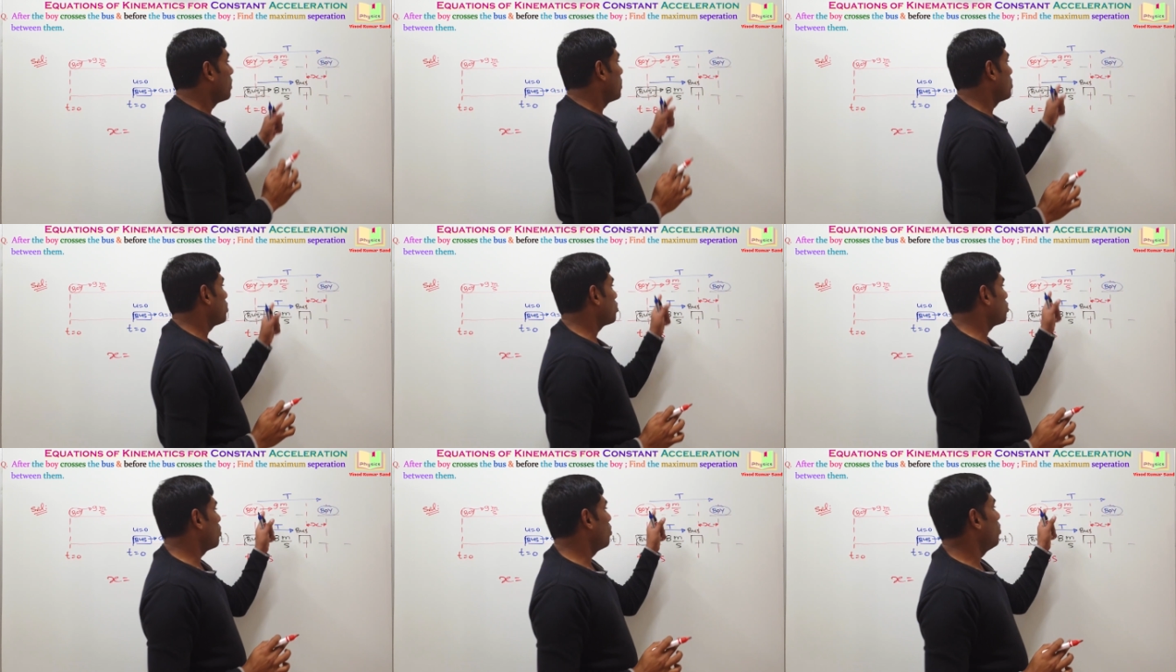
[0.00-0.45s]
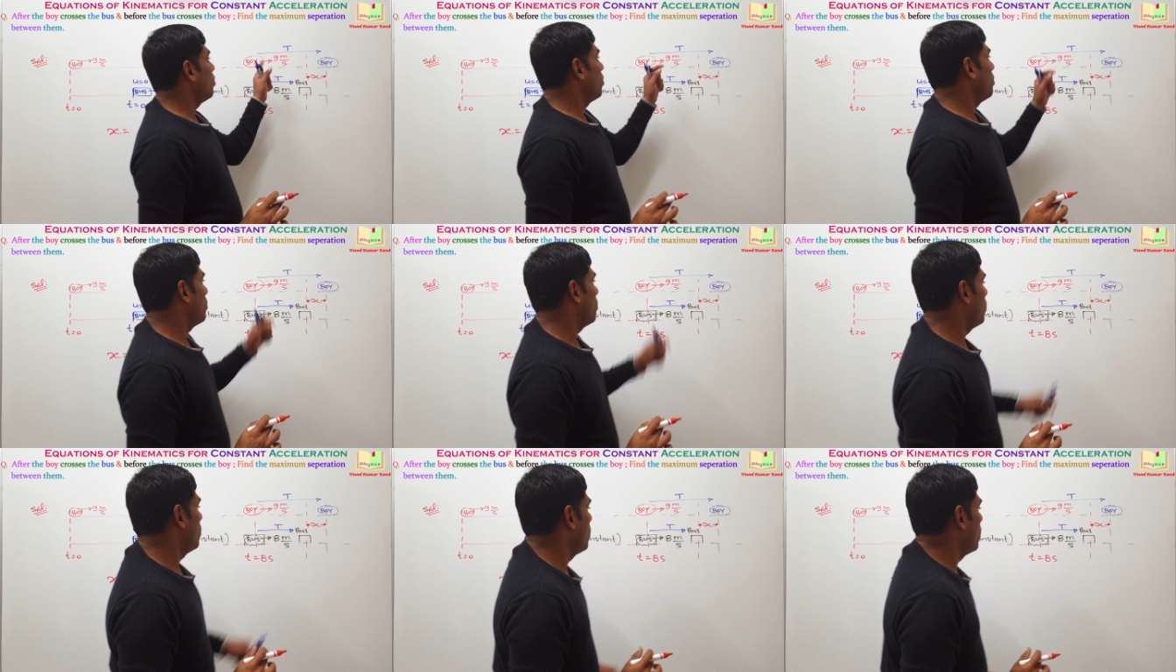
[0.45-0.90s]

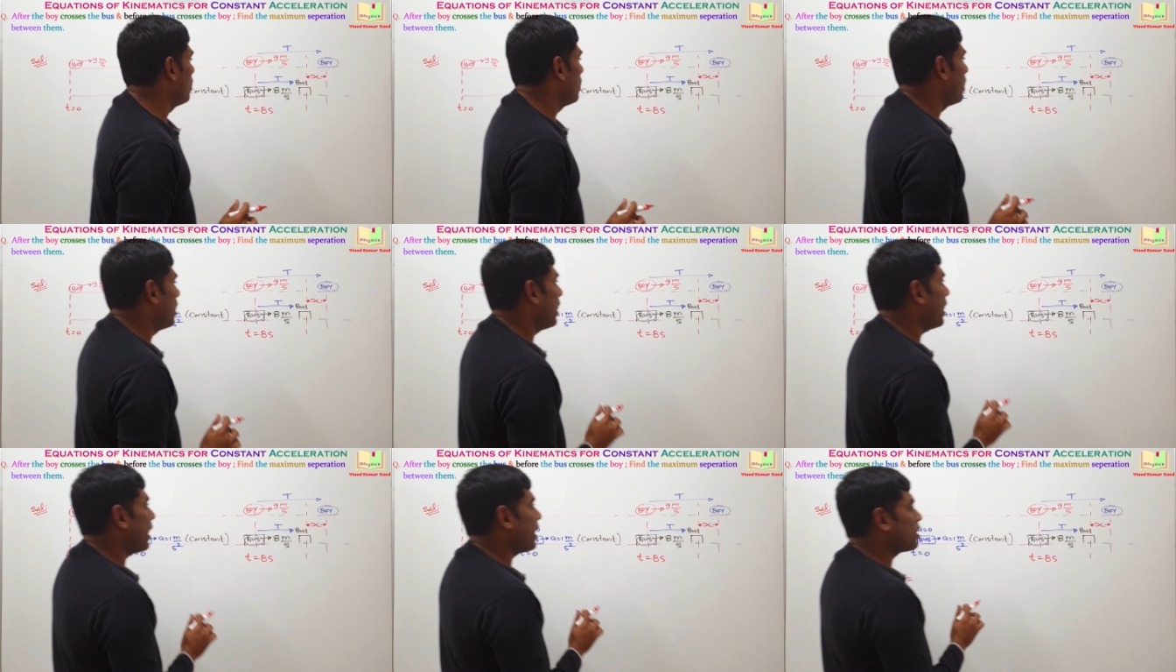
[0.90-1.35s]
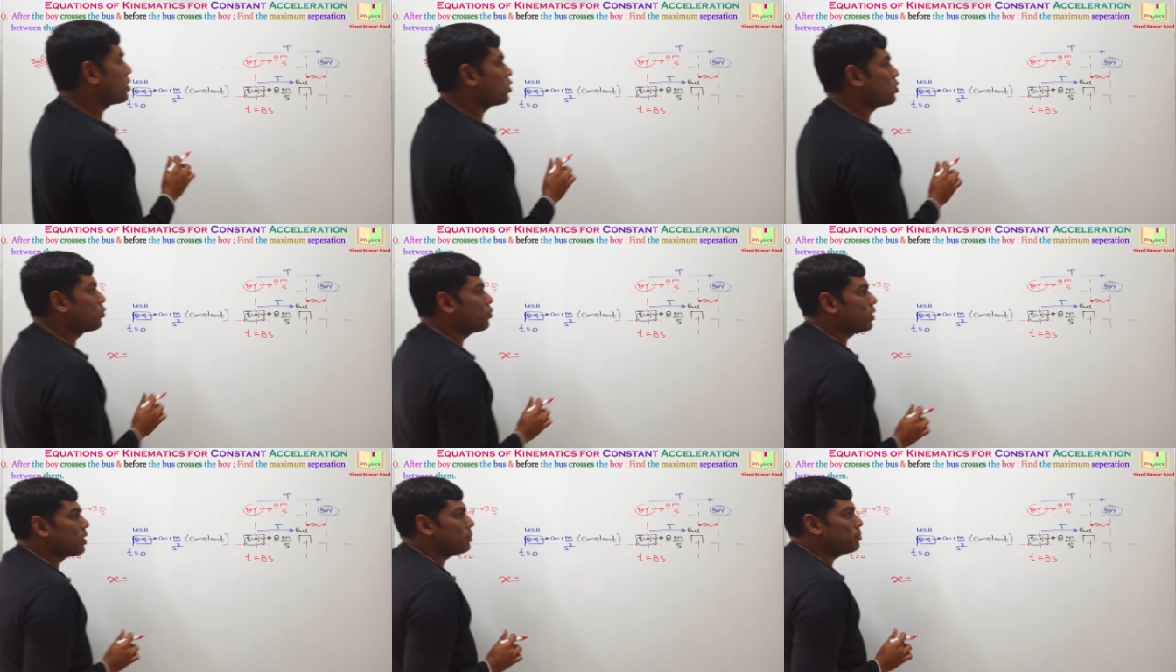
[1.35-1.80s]
So x
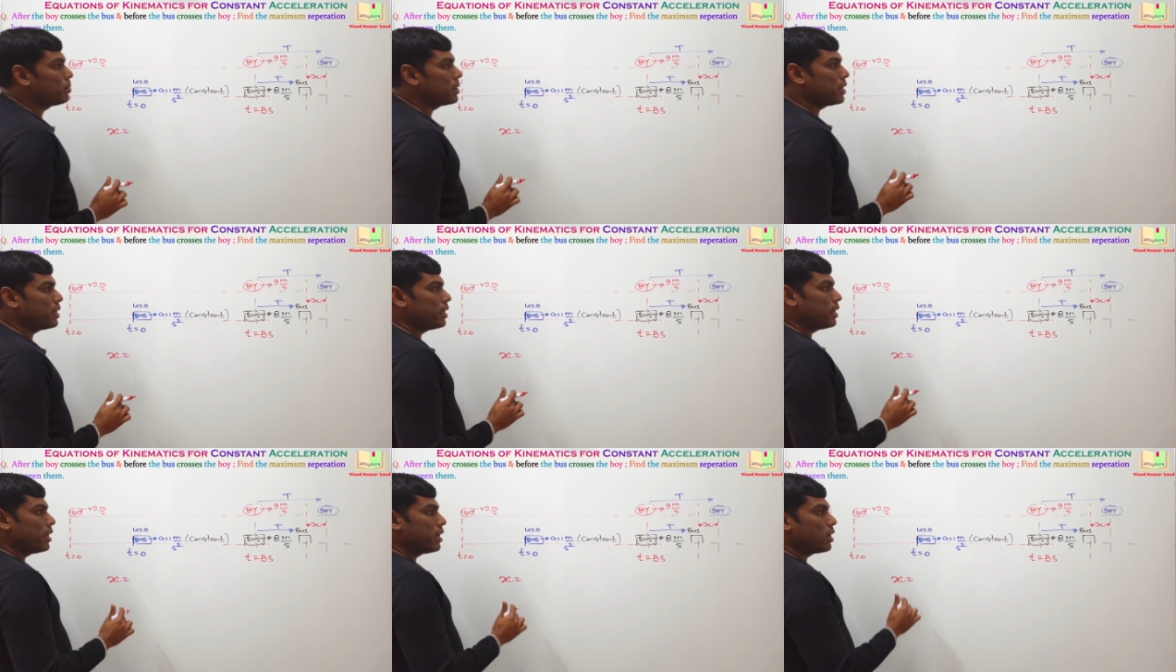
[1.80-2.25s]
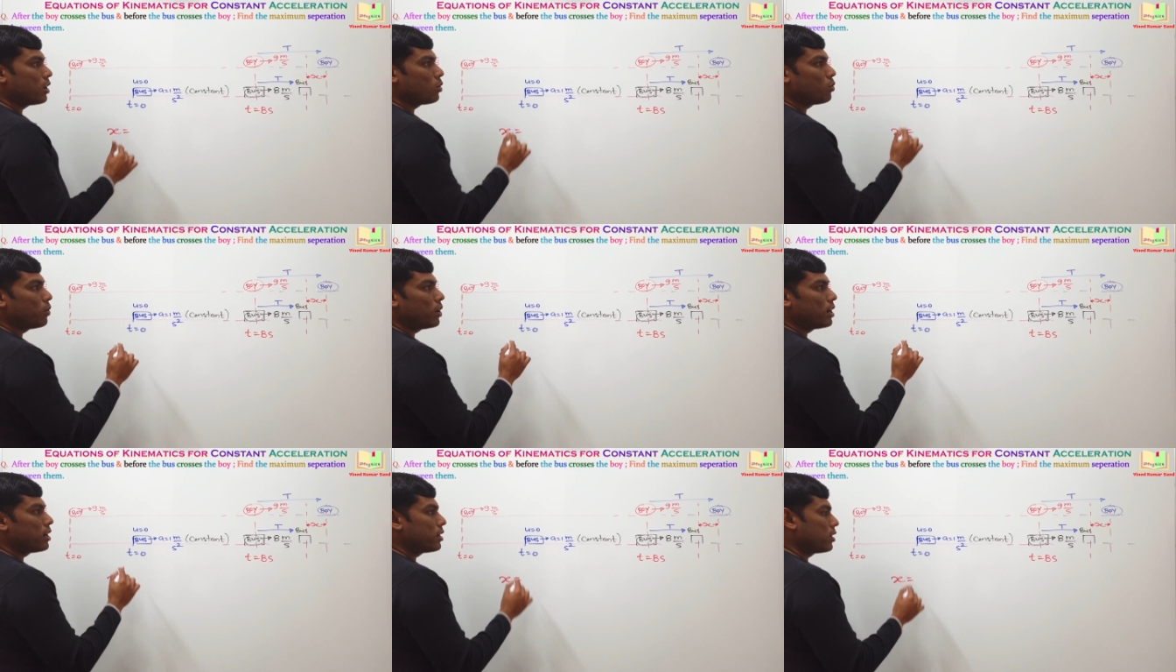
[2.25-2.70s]
will be
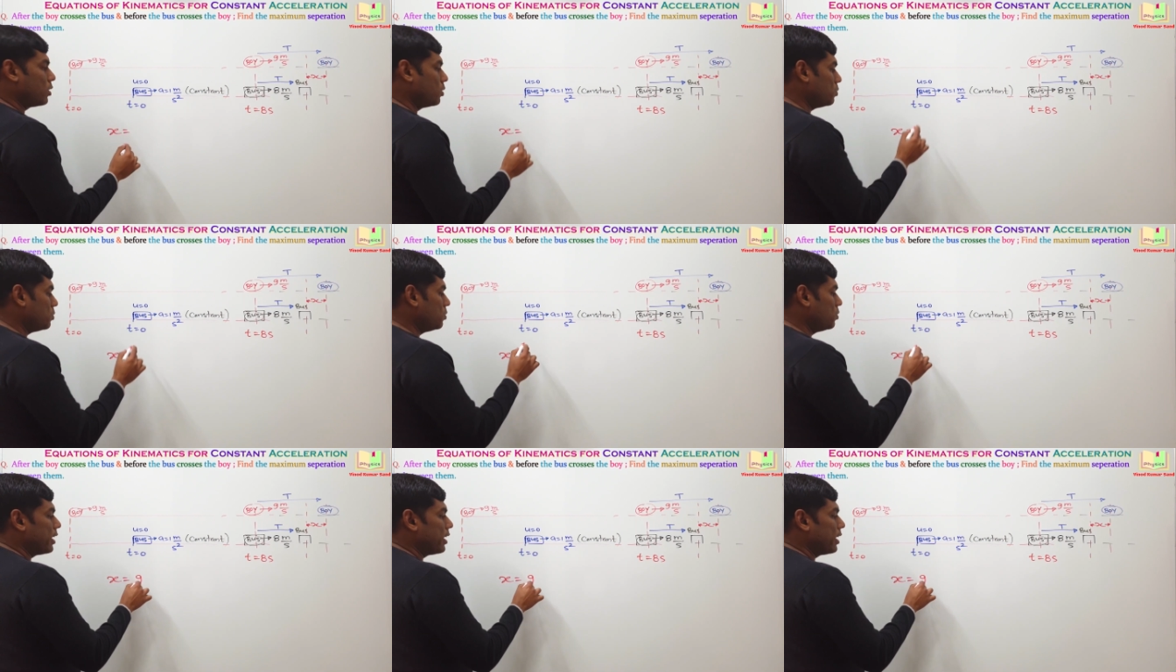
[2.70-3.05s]
equal to,